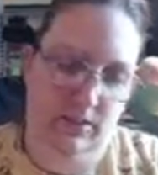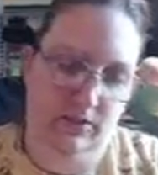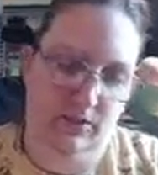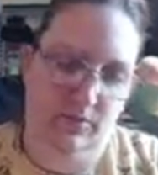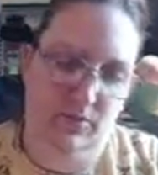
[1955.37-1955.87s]

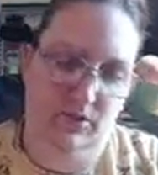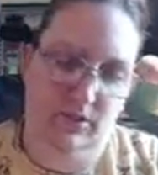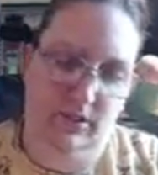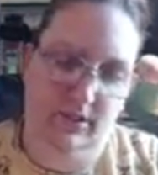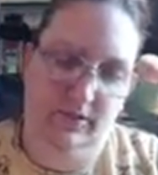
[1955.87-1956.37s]
So I'm
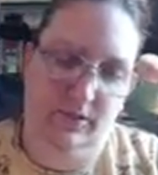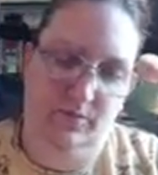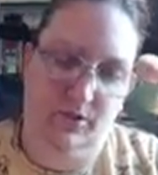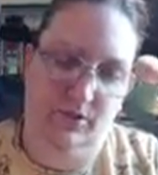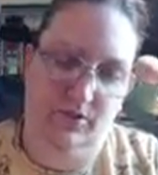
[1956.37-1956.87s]
just, like I said, I'm
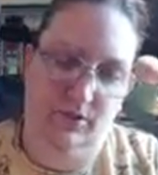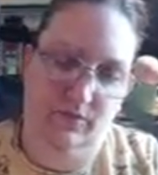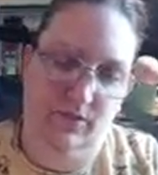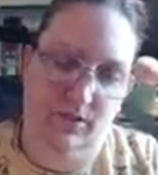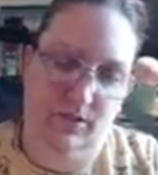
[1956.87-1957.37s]
just using
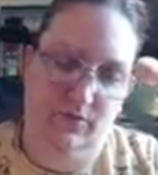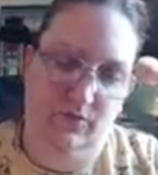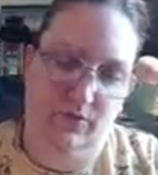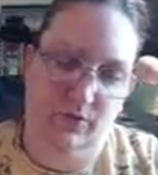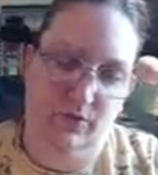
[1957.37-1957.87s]
Vintage
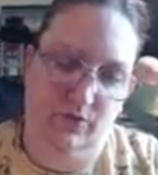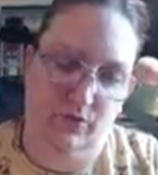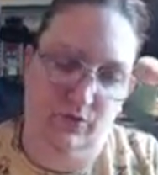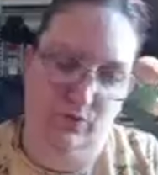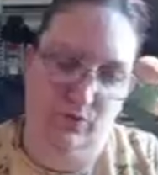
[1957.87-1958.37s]
Photo
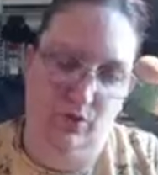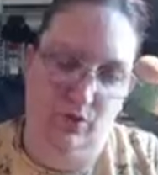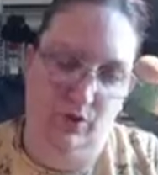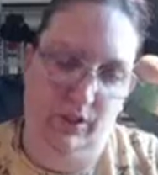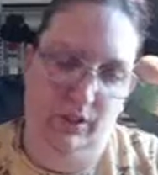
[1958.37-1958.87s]
to
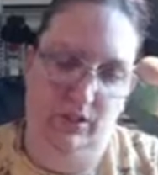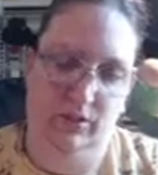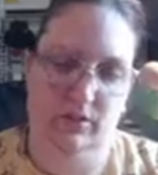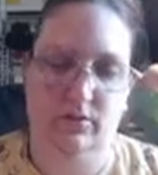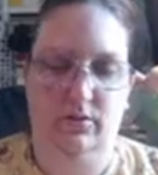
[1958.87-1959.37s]

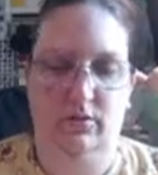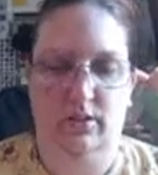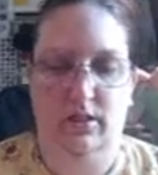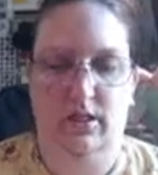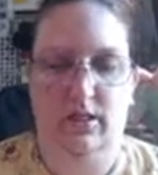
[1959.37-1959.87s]
darken
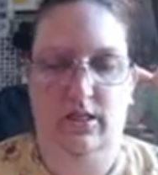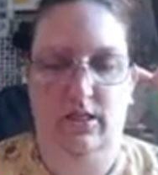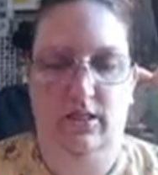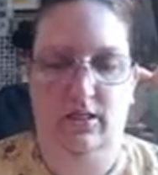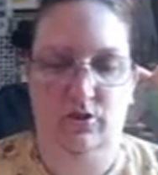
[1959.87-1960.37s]
an
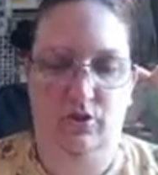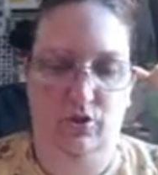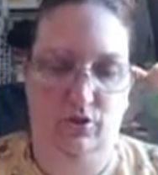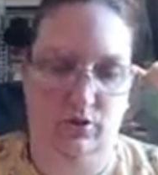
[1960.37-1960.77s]
edge.